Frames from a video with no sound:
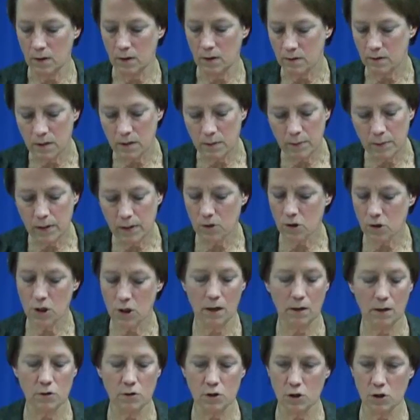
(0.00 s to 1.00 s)
exhibiting
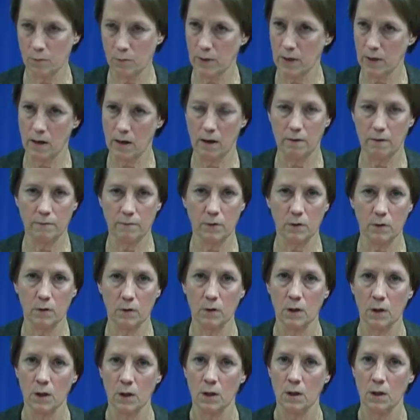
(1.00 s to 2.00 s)
challenging
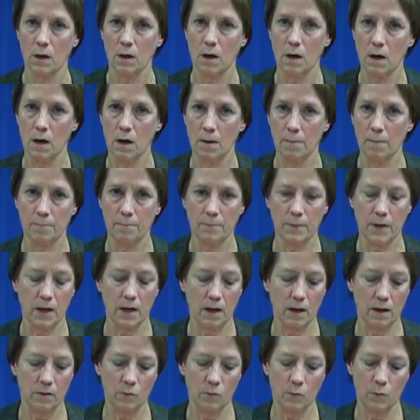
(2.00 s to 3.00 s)
behavior,
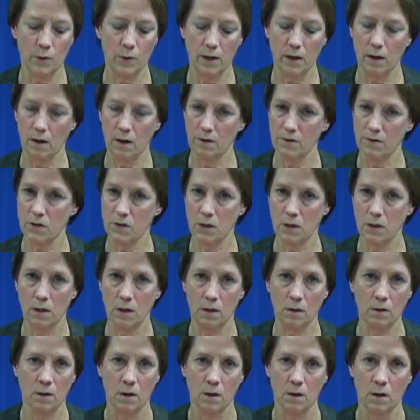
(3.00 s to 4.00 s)
and we are
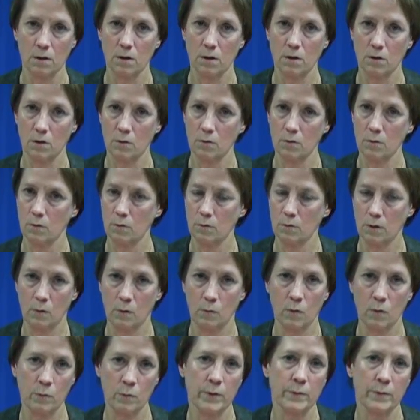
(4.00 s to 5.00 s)
seeing,
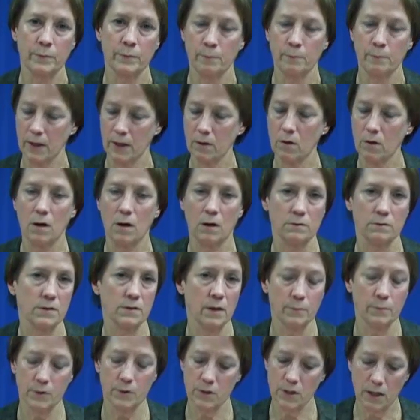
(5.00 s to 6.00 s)
what we might call
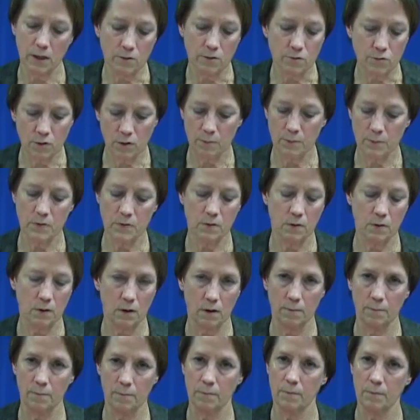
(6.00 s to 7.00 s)
temper tantrums,
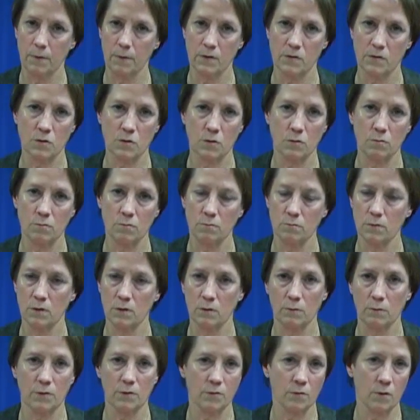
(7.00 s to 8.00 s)
a student,
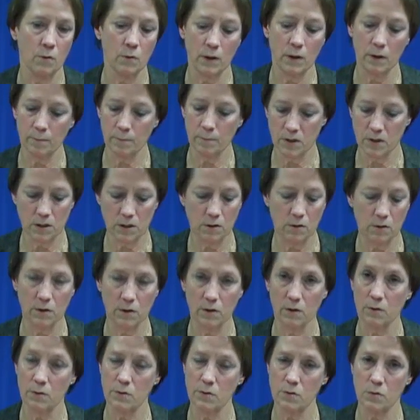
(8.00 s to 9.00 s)
throwing
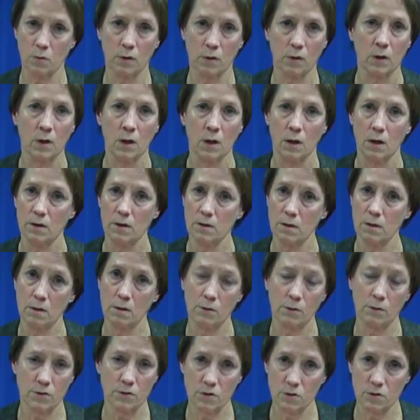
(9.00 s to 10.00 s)
materials, or a
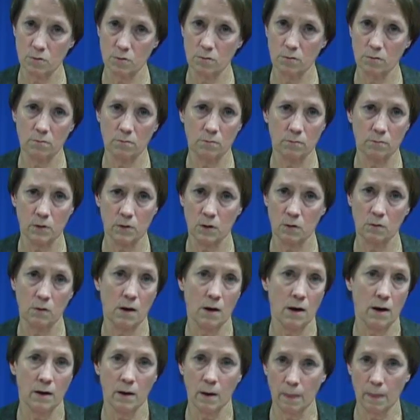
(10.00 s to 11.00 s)
younger student,
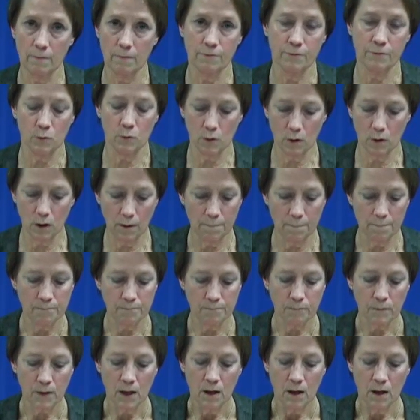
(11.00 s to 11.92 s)
lying on the floor.